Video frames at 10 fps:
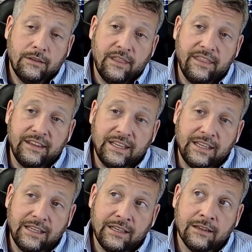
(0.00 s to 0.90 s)

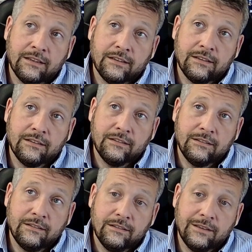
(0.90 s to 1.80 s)
The
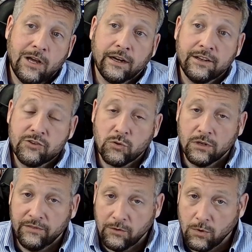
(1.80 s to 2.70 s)
long and
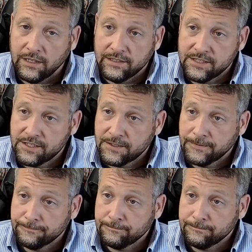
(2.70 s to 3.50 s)
short of it was,